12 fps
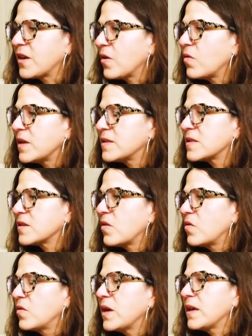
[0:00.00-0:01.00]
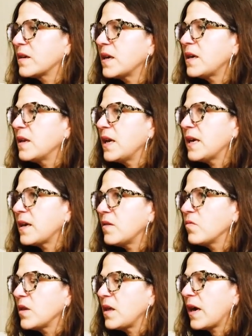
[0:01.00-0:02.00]
and so it
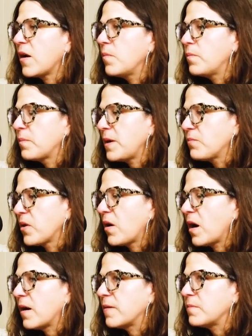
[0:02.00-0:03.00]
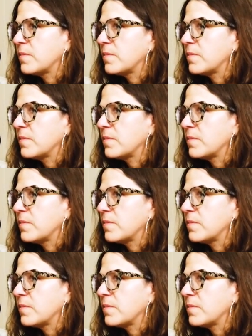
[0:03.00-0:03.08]
can really help people